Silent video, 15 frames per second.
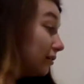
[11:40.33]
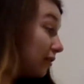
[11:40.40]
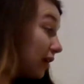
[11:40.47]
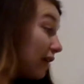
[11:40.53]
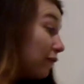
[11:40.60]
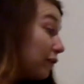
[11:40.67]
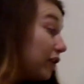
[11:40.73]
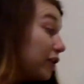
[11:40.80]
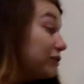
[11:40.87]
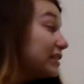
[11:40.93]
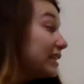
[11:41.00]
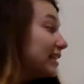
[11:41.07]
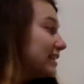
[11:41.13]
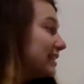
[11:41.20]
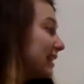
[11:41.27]
if we're
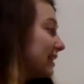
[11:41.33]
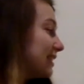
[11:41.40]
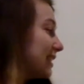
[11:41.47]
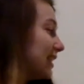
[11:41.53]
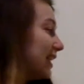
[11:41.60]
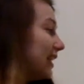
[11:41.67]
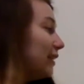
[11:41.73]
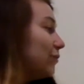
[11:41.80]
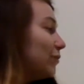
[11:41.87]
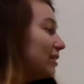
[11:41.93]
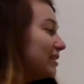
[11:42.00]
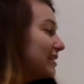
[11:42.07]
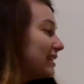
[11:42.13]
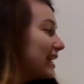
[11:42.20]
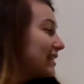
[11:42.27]
using 16, what
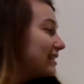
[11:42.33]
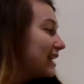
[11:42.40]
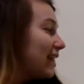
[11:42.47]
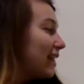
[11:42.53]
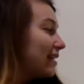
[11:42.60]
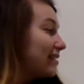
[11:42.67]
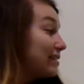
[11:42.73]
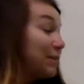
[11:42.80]
does that tell us